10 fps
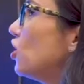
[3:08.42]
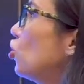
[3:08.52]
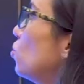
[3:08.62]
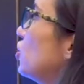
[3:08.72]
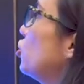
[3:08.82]
And
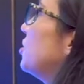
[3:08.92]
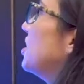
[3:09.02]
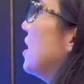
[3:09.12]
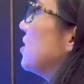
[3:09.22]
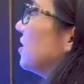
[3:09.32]
who would you
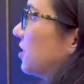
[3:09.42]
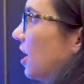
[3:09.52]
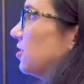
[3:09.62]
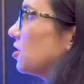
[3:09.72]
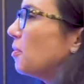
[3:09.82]
say this
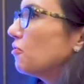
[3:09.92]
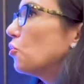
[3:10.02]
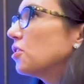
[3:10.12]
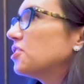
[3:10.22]
case is meant for?